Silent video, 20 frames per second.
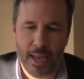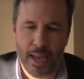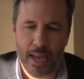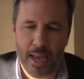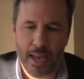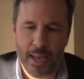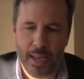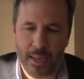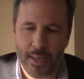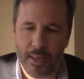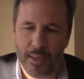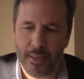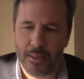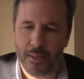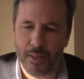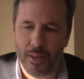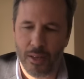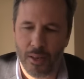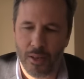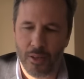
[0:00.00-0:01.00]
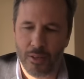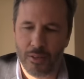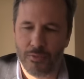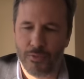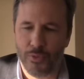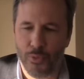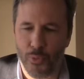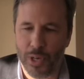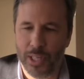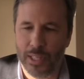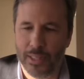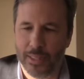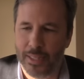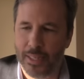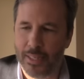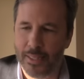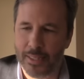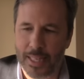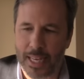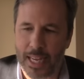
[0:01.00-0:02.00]
I love real
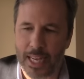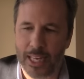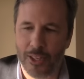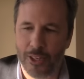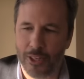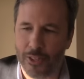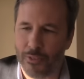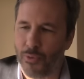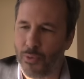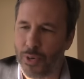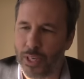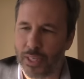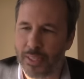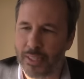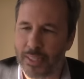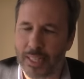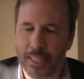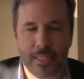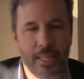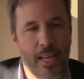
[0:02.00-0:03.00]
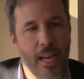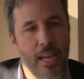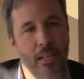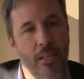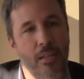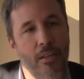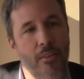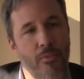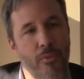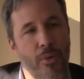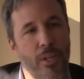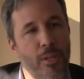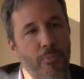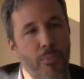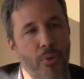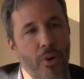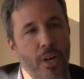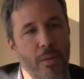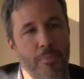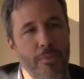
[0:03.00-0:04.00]
things. I love real sets. I love real
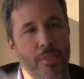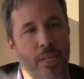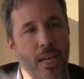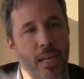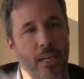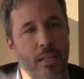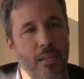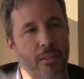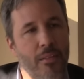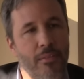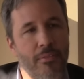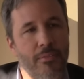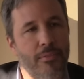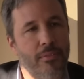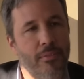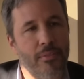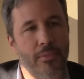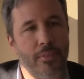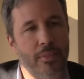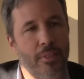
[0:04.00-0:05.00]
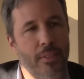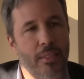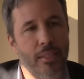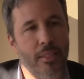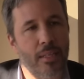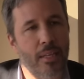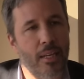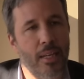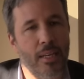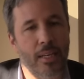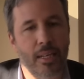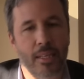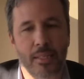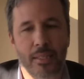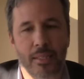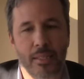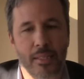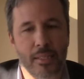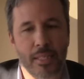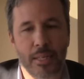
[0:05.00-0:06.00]
props. I love, and I
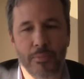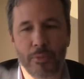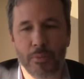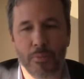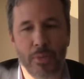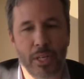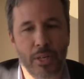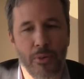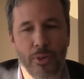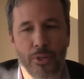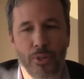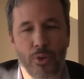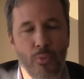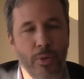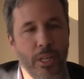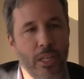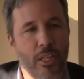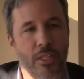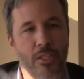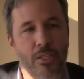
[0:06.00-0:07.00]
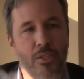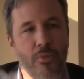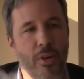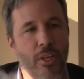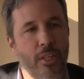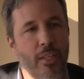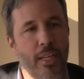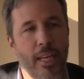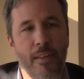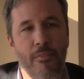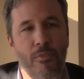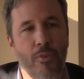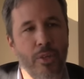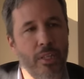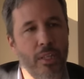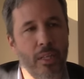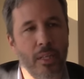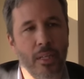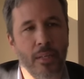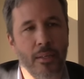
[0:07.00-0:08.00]
did the same on Blade Runner. We construct
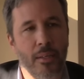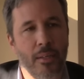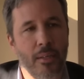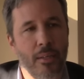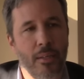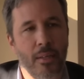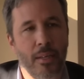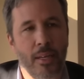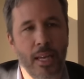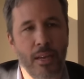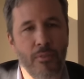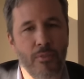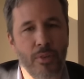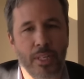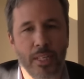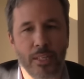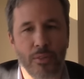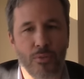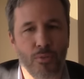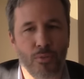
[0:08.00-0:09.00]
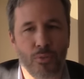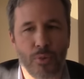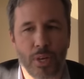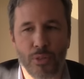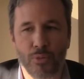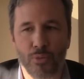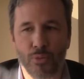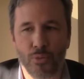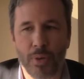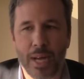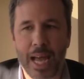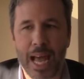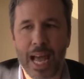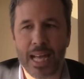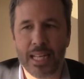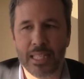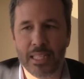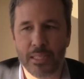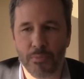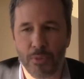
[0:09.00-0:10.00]
everything, mm. everything to try to do
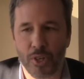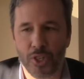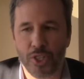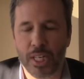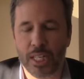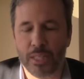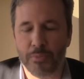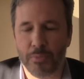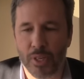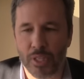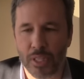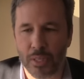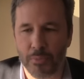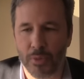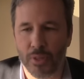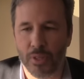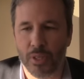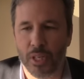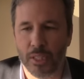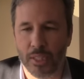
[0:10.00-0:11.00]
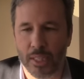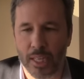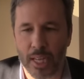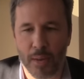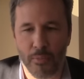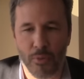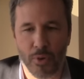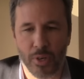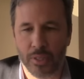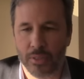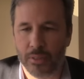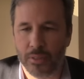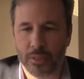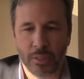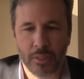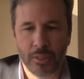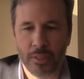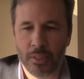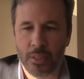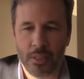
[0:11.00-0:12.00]
as much as possible on camera.
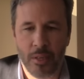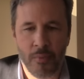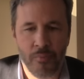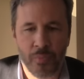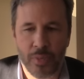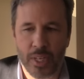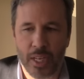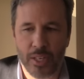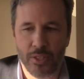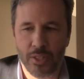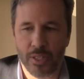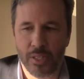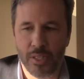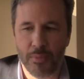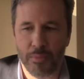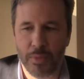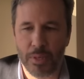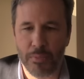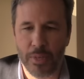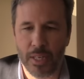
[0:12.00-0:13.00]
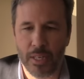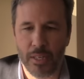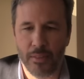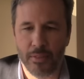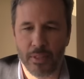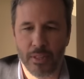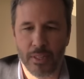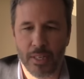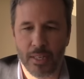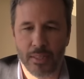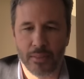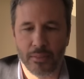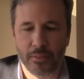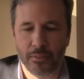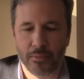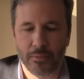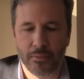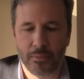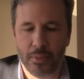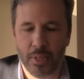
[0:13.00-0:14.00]
I just deeply believe in that.
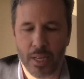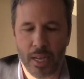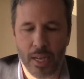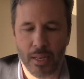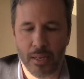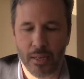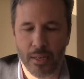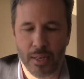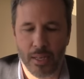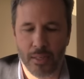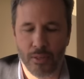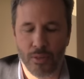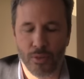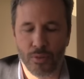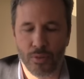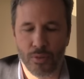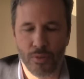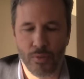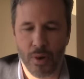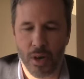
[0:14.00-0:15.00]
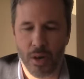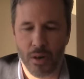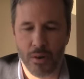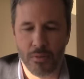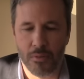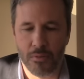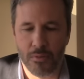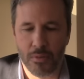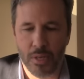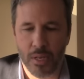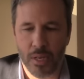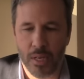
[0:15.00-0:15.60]
I, I don't know how